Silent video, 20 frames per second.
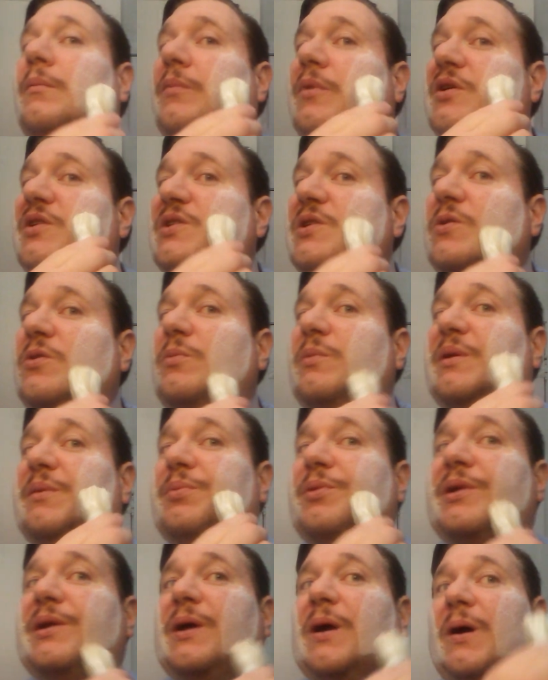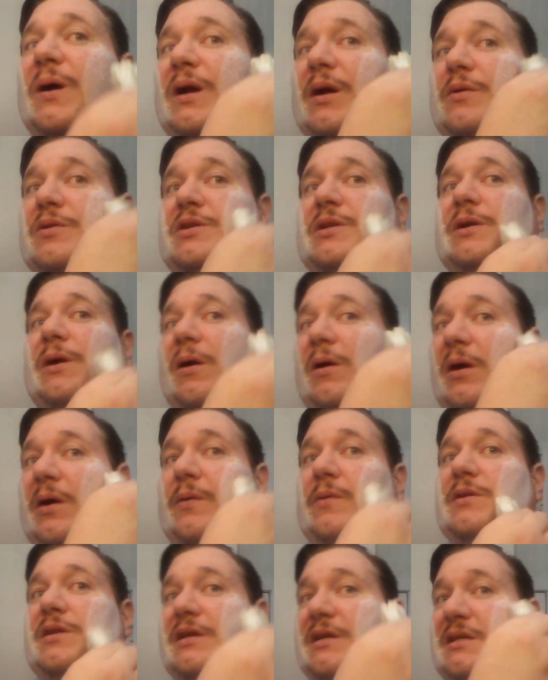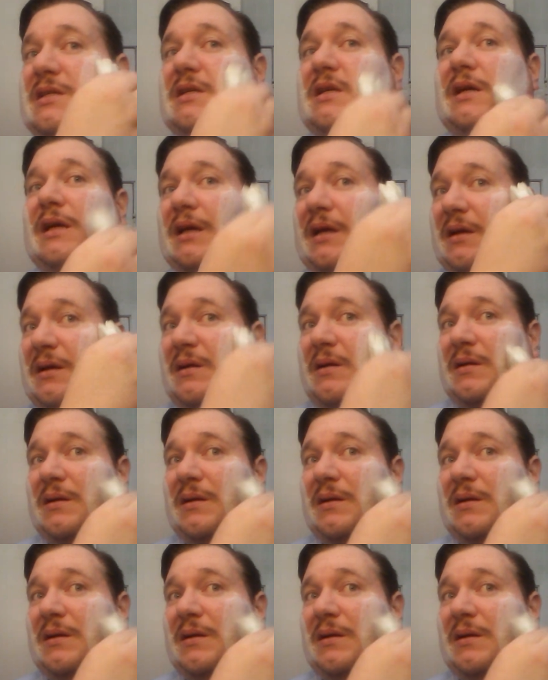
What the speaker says: pursuing me pretty hard. I was in the ROTC